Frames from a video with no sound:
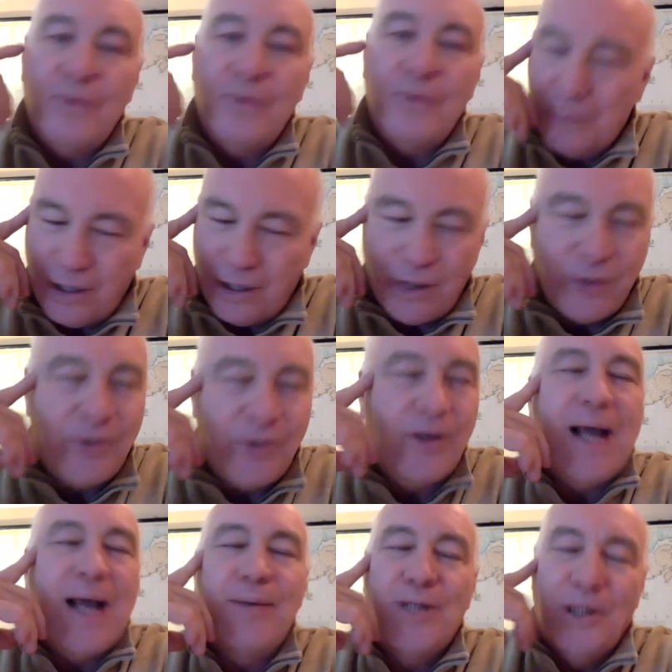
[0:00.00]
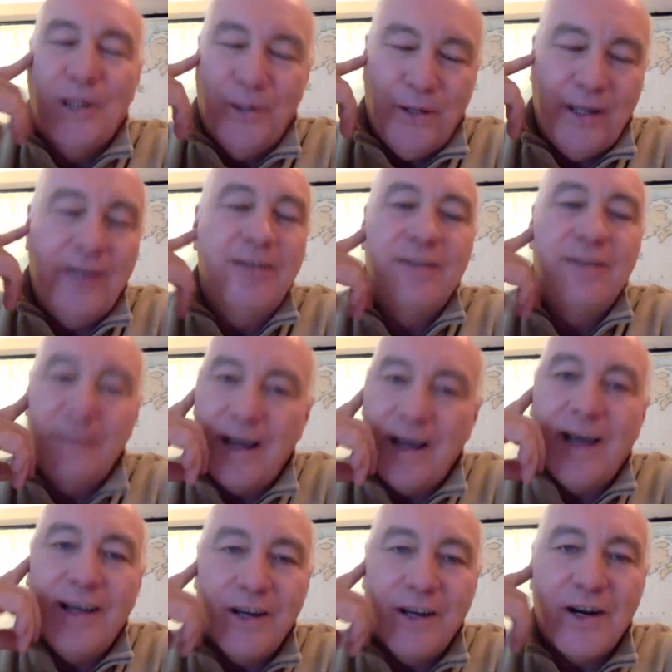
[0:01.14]
You're absolutely, yeah,
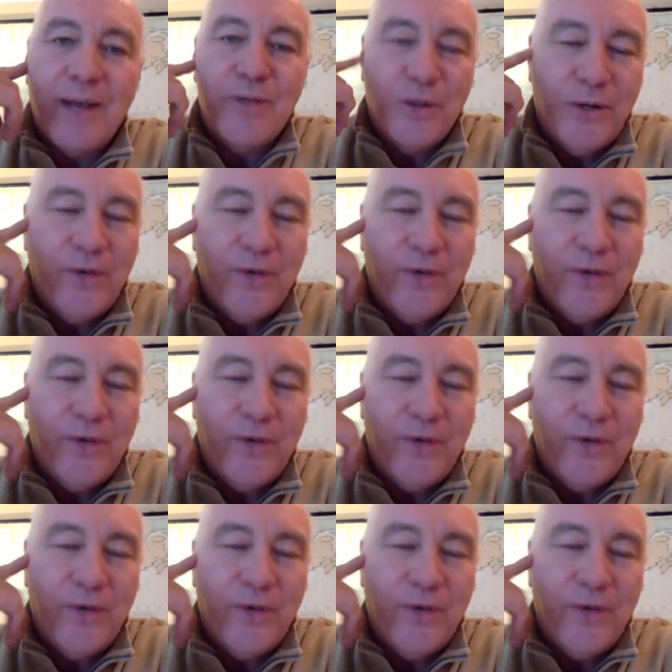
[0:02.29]
you're absolutely right.